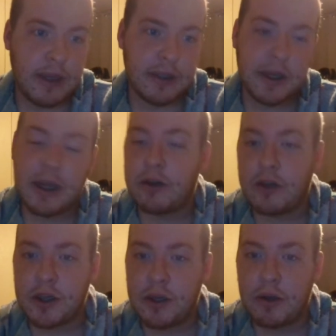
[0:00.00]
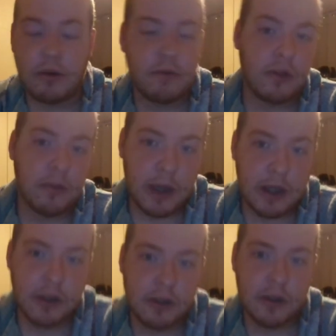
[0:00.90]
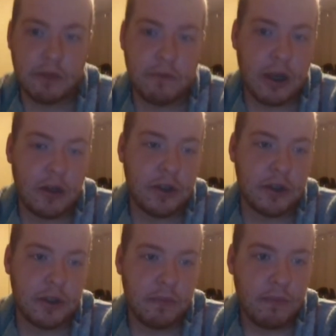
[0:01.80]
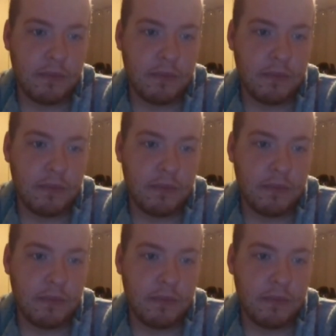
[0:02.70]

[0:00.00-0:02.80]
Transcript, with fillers: and scatter snow over the mesas and valleys.